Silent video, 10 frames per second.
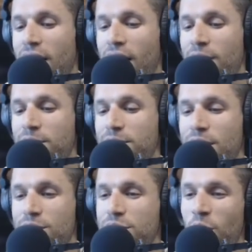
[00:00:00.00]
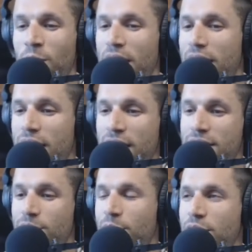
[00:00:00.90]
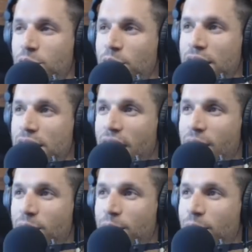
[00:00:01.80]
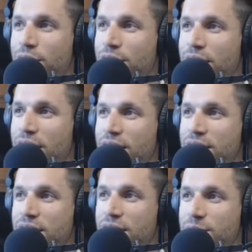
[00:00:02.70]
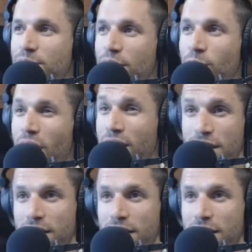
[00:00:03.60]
So many things have been tweaked out of proportion that it's just pretty wild.